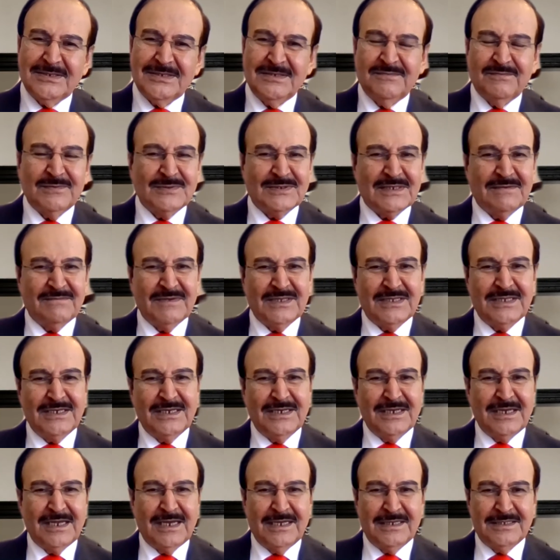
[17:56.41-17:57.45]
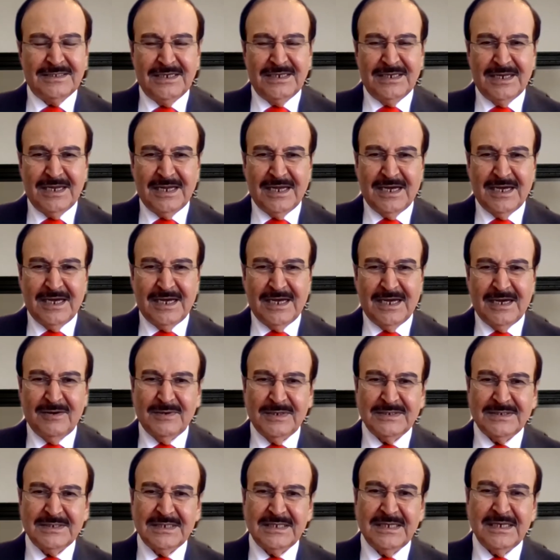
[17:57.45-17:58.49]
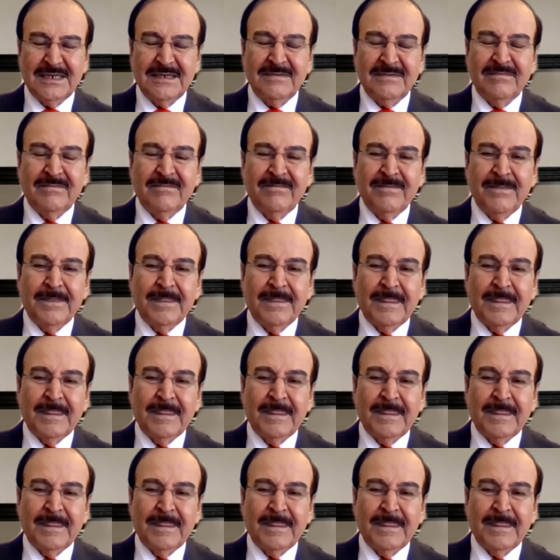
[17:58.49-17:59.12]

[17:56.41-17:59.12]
for 17, 18 hours a day.